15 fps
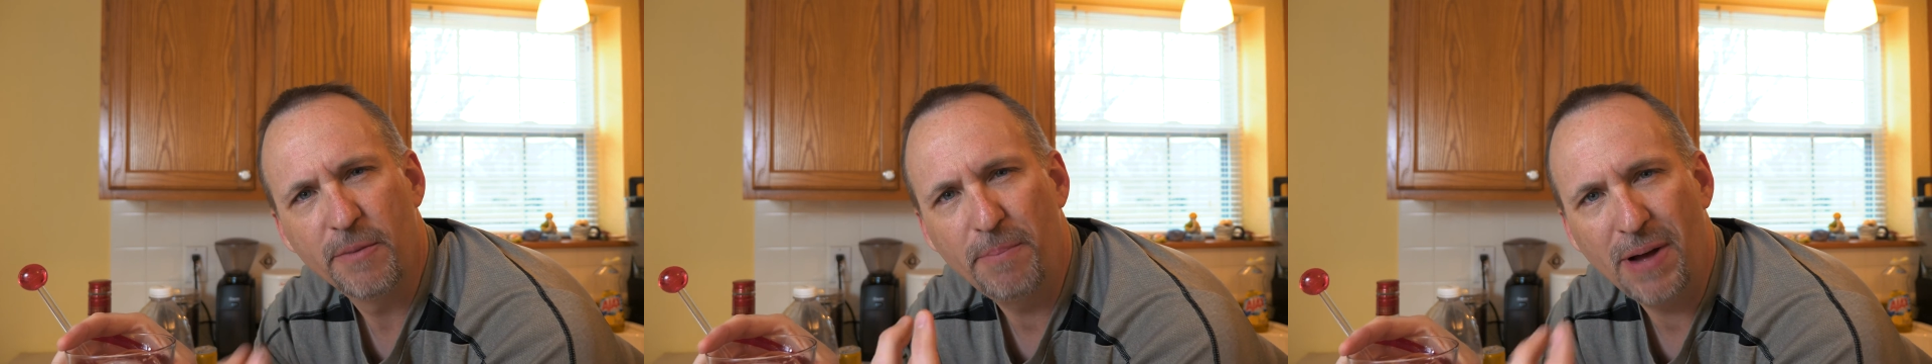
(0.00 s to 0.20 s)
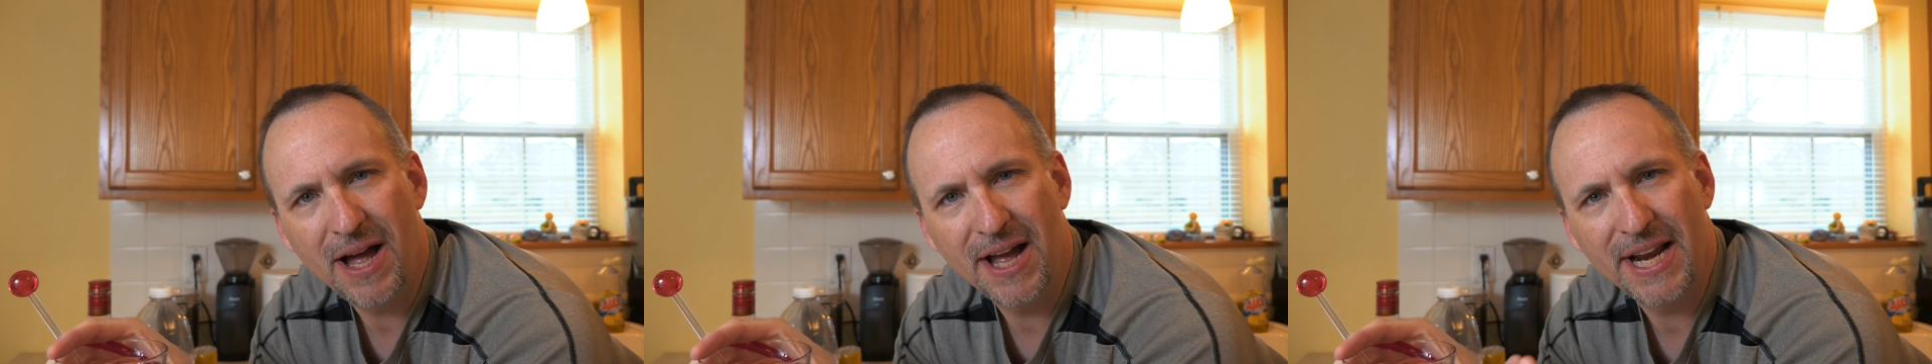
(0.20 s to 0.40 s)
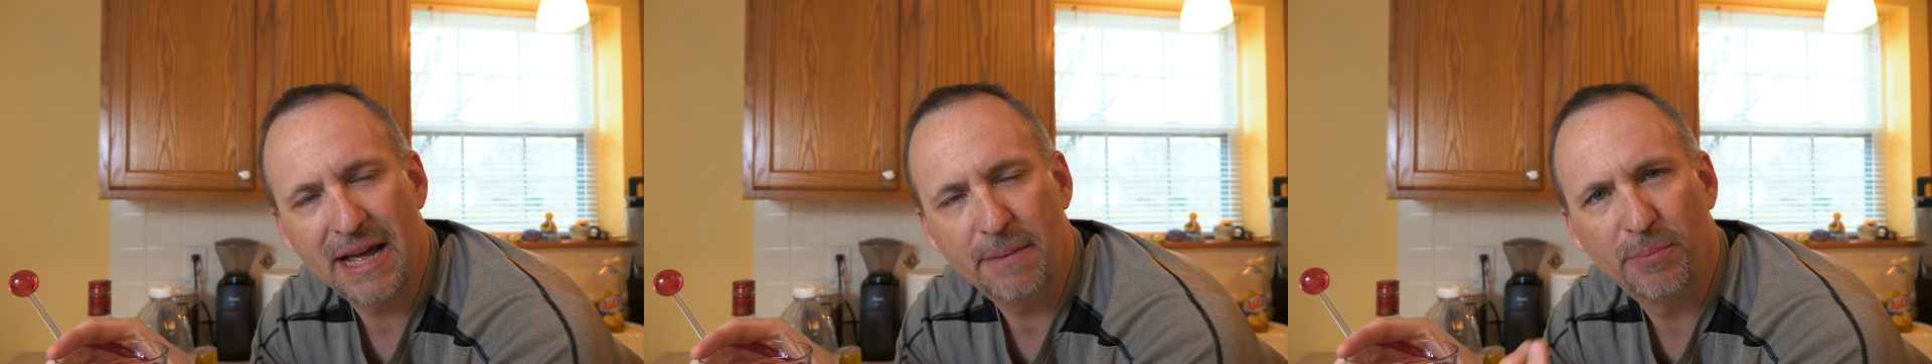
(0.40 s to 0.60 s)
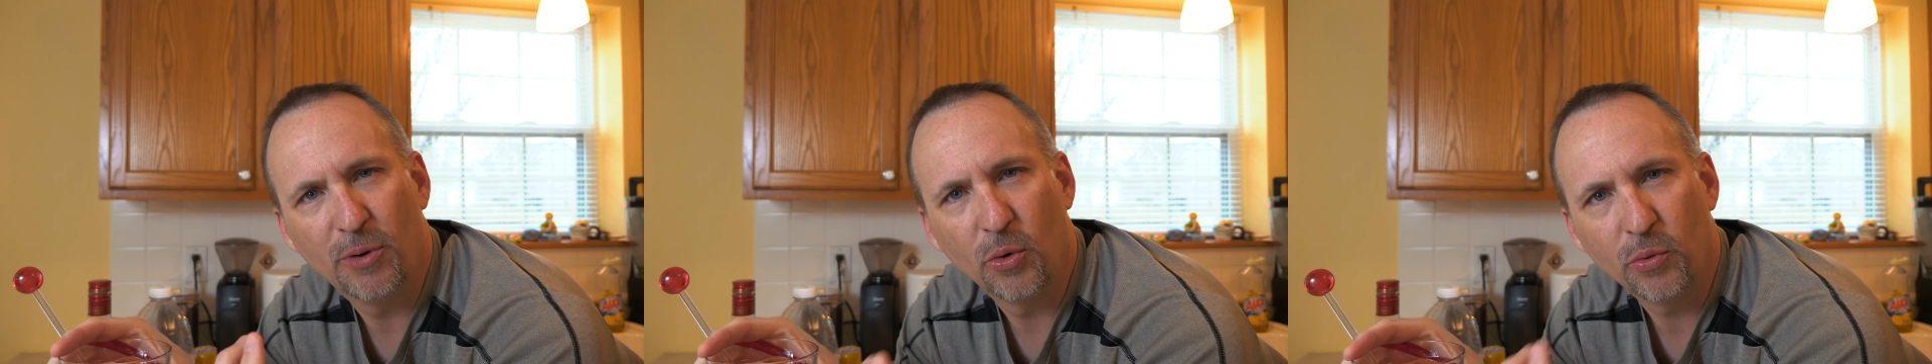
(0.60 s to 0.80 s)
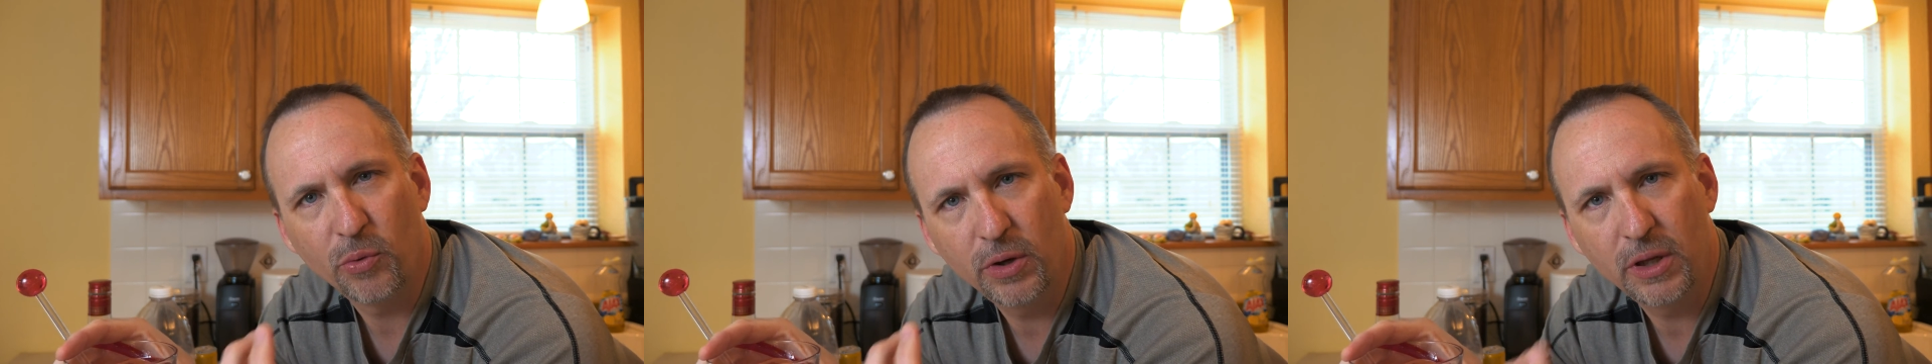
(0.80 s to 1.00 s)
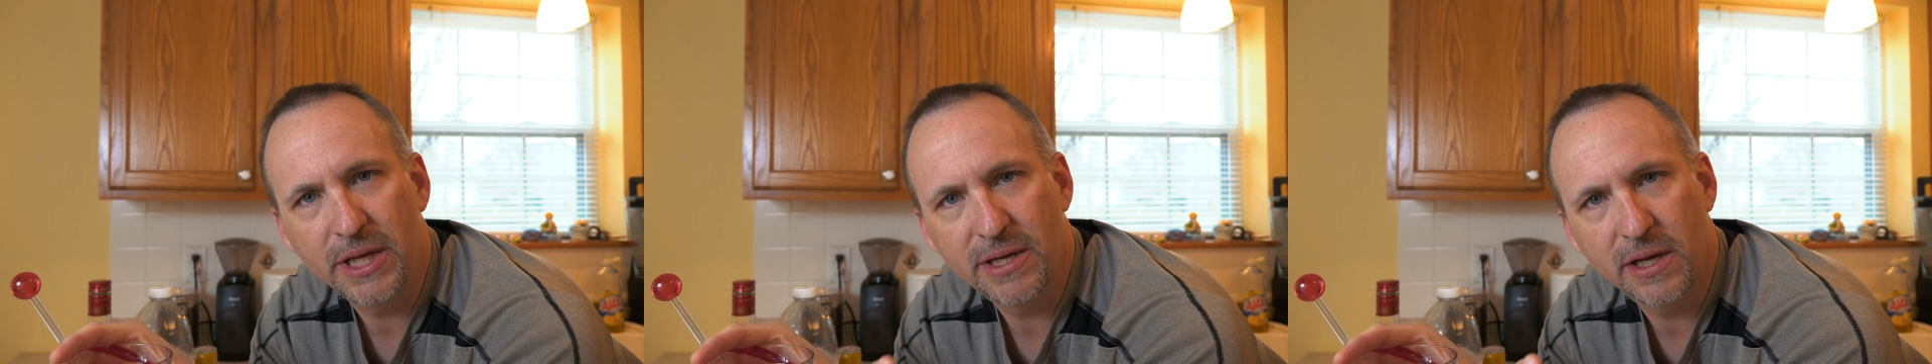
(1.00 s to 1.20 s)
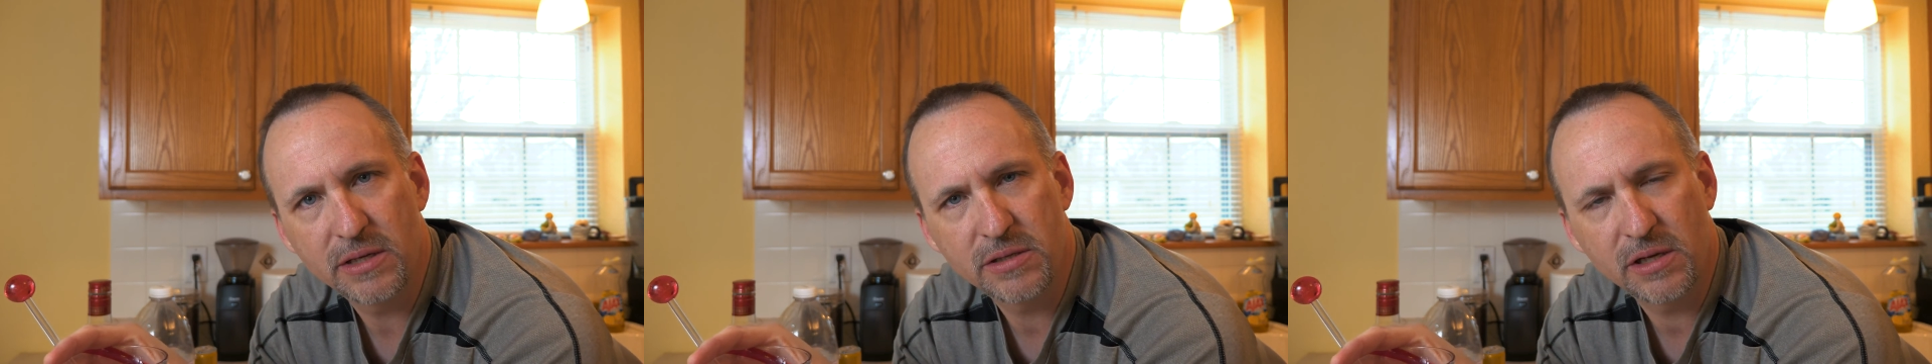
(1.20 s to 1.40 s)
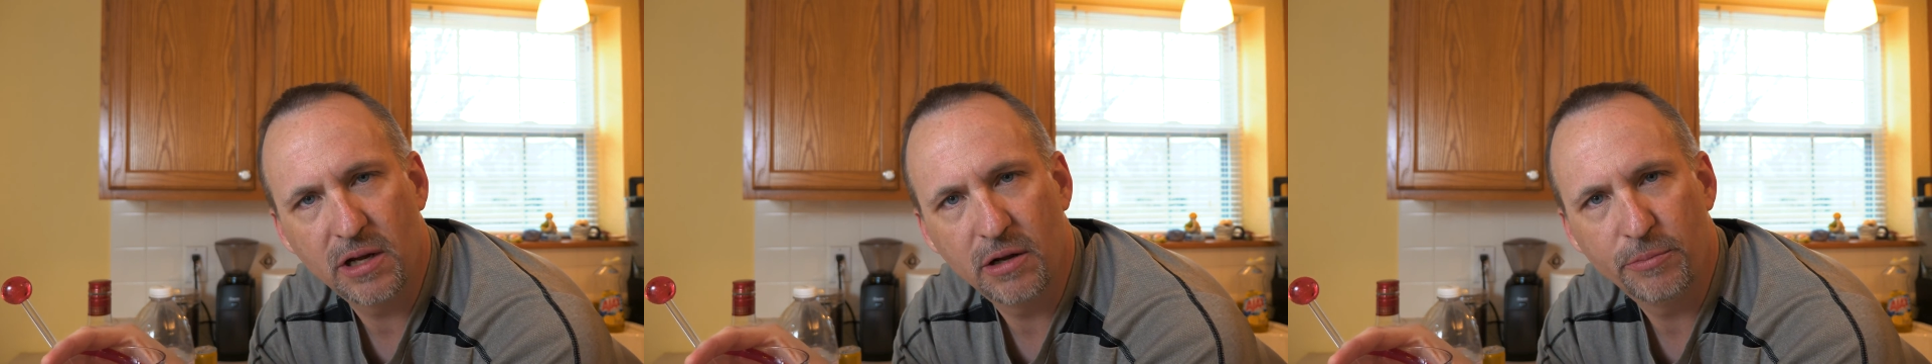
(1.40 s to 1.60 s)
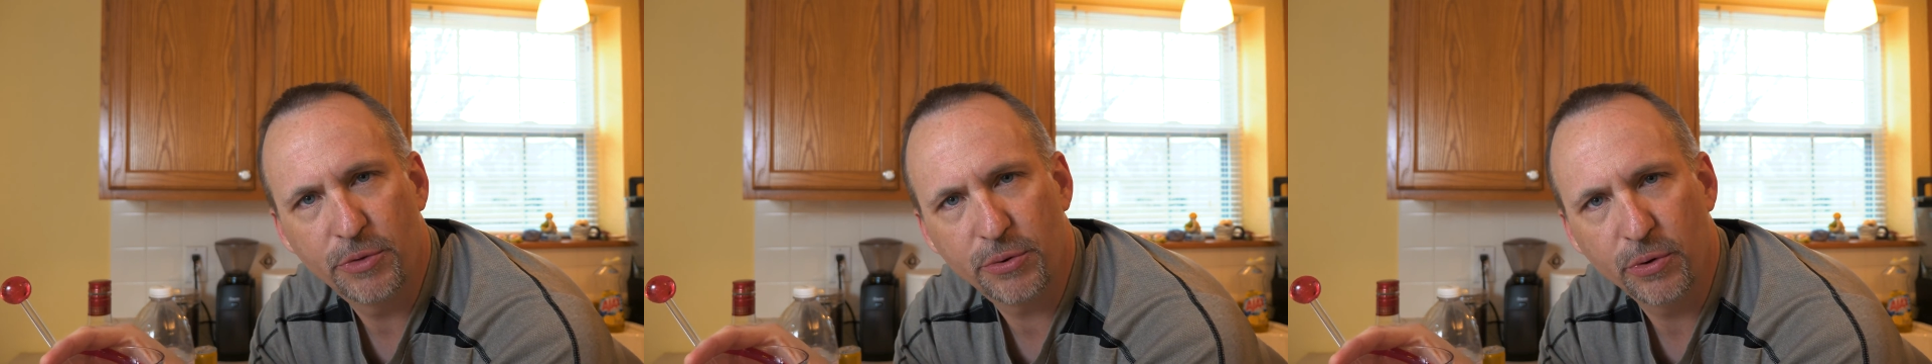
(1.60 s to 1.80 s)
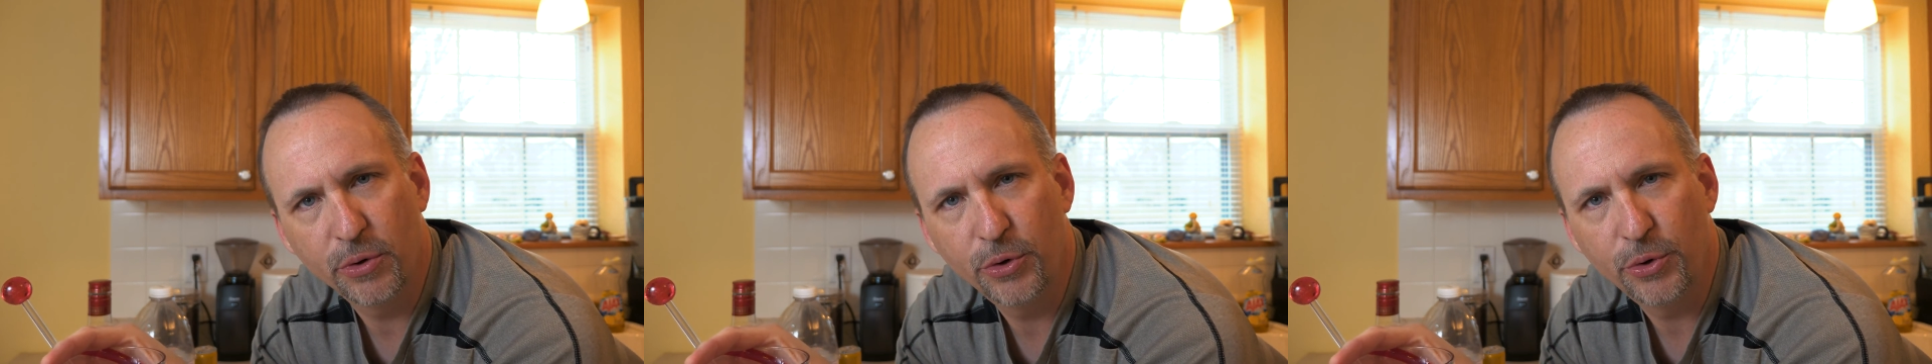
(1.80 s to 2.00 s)
pineapple really does come
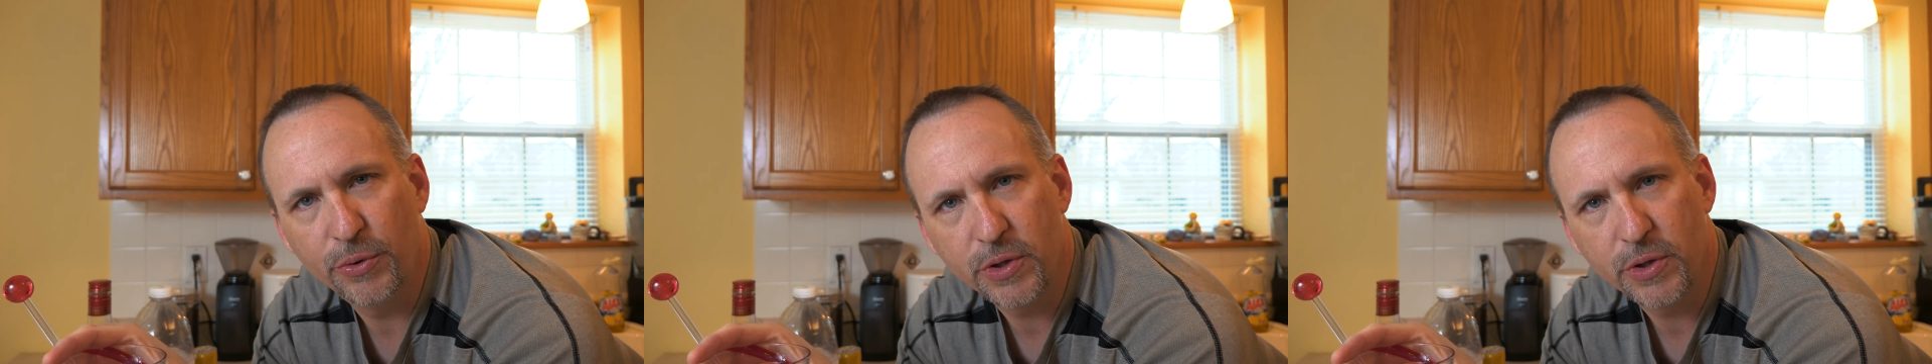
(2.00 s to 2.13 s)
through,